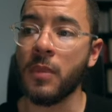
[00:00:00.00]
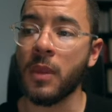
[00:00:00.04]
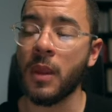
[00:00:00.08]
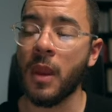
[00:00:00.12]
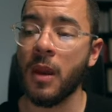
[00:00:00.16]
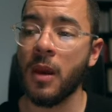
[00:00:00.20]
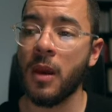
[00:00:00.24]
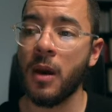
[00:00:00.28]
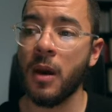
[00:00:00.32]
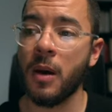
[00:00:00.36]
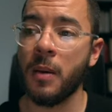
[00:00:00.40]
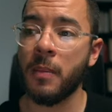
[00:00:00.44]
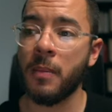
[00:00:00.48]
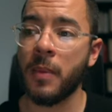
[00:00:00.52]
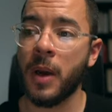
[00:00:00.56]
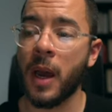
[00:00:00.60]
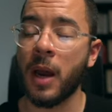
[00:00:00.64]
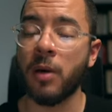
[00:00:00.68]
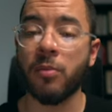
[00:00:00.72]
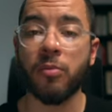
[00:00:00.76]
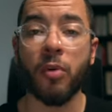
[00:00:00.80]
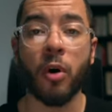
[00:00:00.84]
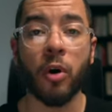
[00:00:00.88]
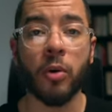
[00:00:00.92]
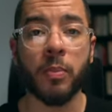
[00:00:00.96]

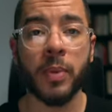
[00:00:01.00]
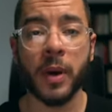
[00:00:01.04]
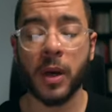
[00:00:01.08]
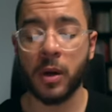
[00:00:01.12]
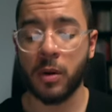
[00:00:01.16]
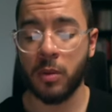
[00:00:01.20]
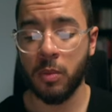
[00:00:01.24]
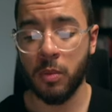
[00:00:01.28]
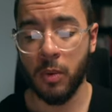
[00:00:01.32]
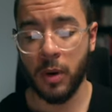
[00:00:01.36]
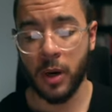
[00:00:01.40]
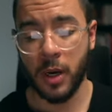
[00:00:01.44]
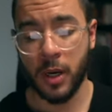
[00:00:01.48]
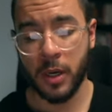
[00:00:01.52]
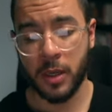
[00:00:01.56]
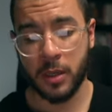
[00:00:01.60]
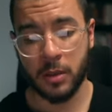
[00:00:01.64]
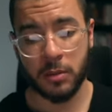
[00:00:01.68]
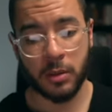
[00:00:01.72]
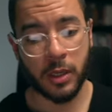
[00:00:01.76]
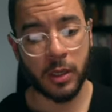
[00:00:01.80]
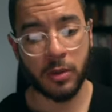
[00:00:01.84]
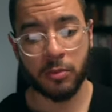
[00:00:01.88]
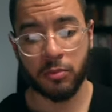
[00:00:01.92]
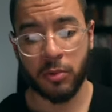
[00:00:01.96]
aerobic work
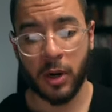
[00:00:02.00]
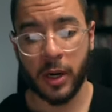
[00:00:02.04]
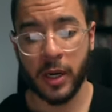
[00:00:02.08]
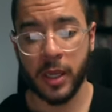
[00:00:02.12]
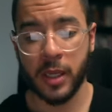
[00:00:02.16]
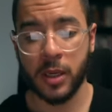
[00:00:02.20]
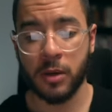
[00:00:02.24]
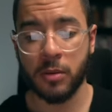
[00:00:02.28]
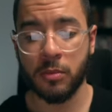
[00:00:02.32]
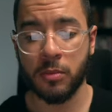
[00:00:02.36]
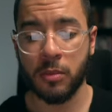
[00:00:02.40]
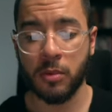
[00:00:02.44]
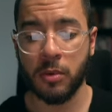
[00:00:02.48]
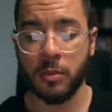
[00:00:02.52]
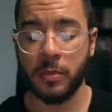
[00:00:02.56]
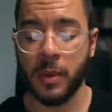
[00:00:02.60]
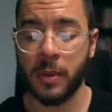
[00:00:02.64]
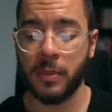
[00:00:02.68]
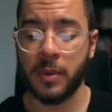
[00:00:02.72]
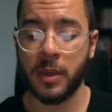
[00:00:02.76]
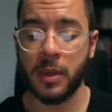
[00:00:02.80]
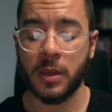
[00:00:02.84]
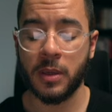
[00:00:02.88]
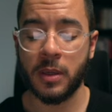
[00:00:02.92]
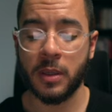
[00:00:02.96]
like running, or
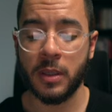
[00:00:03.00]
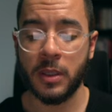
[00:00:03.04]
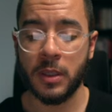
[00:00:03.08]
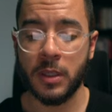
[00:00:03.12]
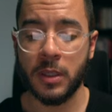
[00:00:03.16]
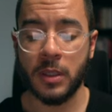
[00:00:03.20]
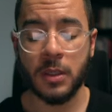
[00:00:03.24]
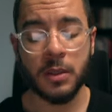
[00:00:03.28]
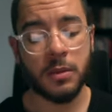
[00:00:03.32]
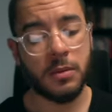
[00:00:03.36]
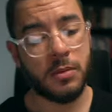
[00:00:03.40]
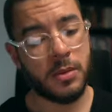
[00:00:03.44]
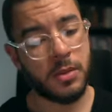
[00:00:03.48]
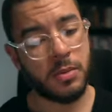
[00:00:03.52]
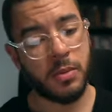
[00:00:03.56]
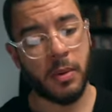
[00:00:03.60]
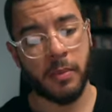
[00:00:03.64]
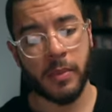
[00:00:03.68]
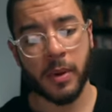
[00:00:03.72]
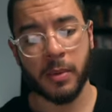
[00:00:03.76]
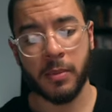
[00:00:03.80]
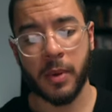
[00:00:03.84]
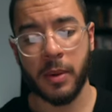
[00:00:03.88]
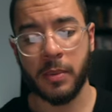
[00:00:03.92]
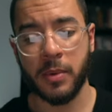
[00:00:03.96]
maybe
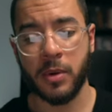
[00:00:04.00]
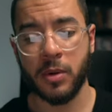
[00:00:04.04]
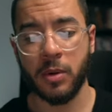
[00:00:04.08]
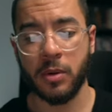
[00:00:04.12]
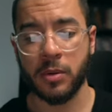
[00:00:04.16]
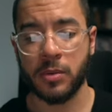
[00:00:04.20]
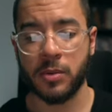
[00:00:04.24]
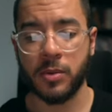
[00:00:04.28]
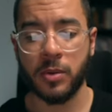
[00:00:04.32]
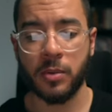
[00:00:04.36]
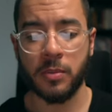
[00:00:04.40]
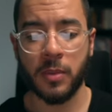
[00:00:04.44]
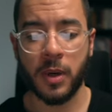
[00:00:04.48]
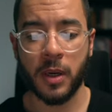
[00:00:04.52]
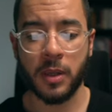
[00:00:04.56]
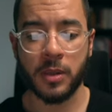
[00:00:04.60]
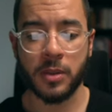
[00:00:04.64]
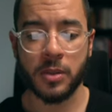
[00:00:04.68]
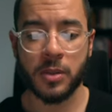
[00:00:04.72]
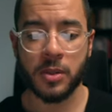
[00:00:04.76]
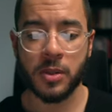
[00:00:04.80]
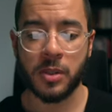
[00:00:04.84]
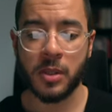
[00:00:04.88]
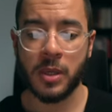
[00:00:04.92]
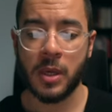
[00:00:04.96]
swimming, maybe not too
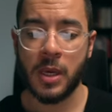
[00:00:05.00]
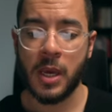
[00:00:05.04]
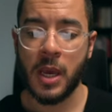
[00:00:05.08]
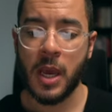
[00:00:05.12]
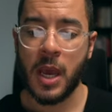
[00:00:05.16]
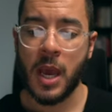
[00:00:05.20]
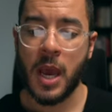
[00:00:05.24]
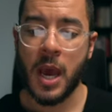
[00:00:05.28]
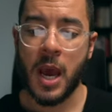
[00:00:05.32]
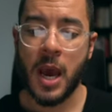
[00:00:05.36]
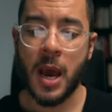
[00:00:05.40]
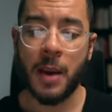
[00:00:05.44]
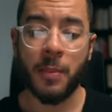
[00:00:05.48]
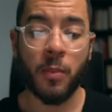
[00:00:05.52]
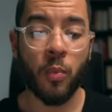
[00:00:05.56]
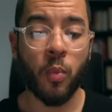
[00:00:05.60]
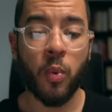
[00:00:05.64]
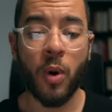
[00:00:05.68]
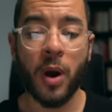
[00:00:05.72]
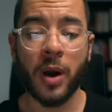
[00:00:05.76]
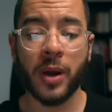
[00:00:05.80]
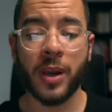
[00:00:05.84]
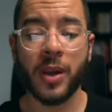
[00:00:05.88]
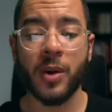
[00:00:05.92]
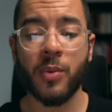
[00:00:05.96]
much,
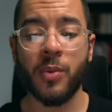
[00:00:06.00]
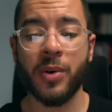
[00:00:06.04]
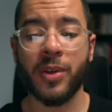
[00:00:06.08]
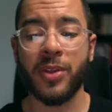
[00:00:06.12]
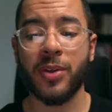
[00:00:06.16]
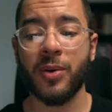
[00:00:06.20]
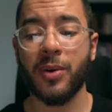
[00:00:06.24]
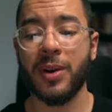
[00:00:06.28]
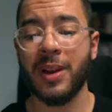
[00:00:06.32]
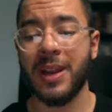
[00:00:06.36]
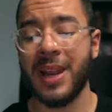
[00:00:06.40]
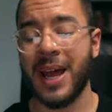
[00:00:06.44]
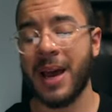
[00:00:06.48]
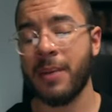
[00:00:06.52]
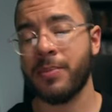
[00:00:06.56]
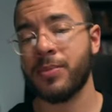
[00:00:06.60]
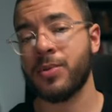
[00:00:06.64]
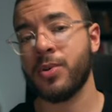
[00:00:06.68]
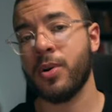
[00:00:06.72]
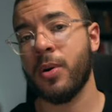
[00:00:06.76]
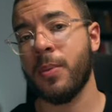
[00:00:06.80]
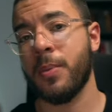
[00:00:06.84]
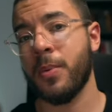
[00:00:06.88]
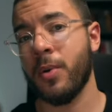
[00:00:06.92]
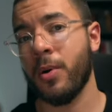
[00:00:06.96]
working with your
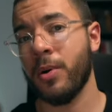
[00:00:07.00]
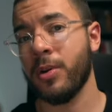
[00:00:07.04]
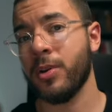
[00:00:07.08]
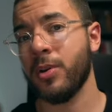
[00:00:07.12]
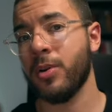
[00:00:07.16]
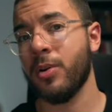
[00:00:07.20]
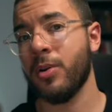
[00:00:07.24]
laptop on your